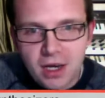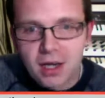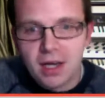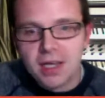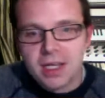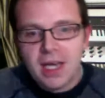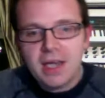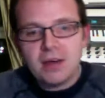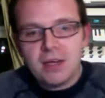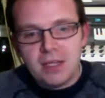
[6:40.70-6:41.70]

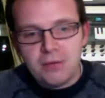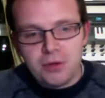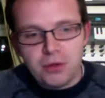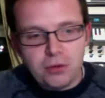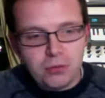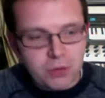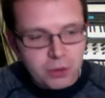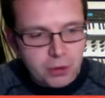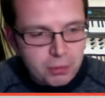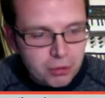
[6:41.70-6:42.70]
Again, if
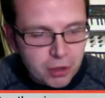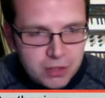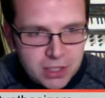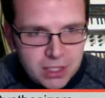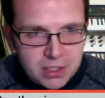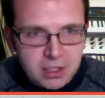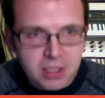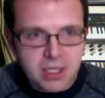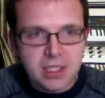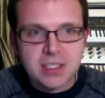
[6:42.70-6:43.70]
the processor
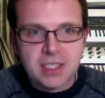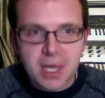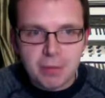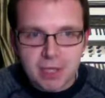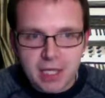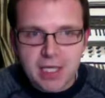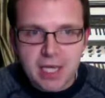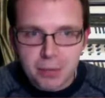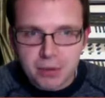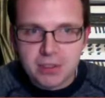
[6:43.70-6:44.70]
is capital A,
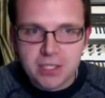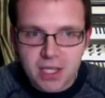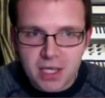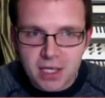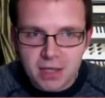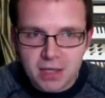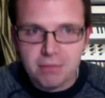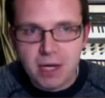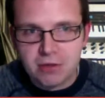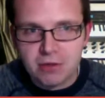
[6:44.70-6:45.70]
capital T,
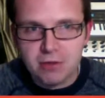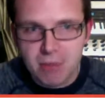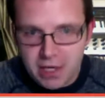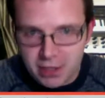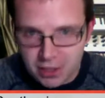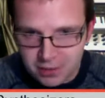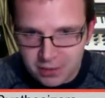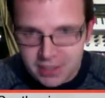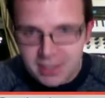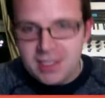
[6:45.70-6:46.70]
mega,
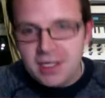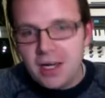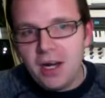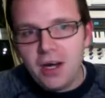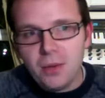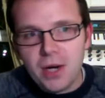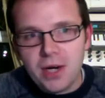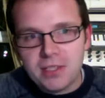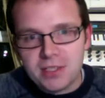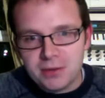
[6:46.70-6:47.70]

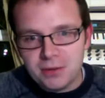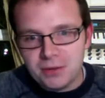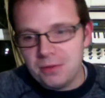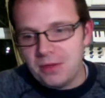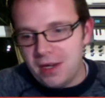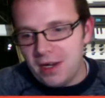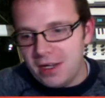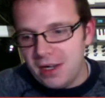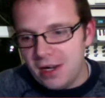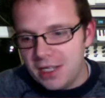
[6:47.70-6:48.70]
whereas
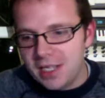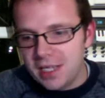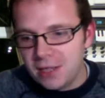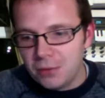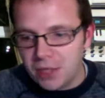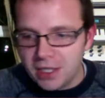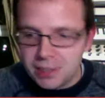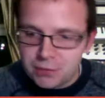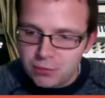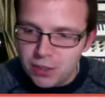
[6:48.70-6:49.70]
I now, when I have
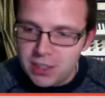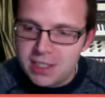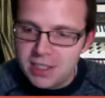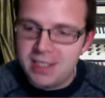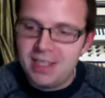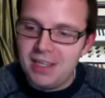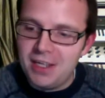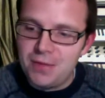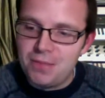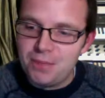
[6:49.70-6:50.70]
to write it
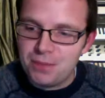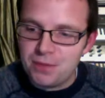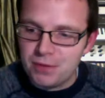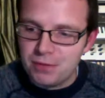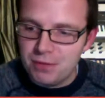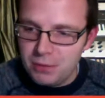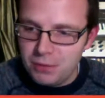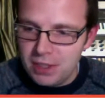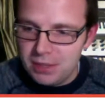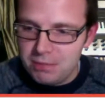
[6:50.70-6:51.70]
in
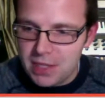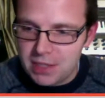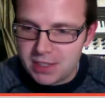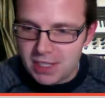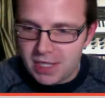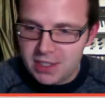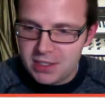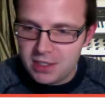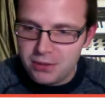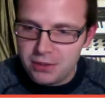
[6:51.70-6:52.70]
mixed case,
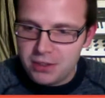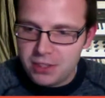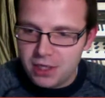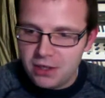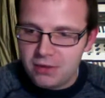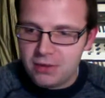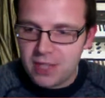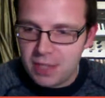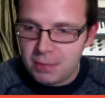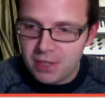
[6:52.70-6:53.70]
I always go
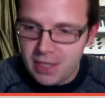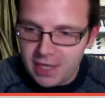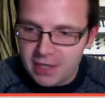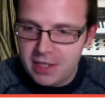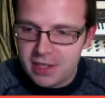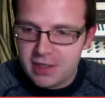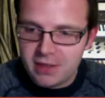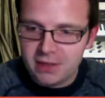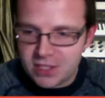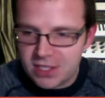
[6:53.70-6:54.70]
capital A, then little
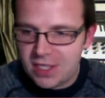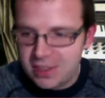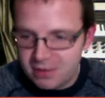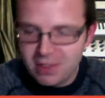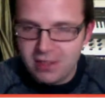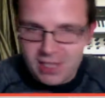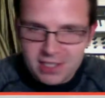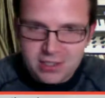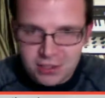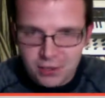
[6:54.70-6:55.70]
t, little
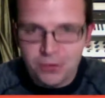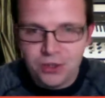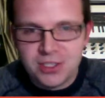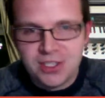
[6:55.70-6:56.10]
letters onwards.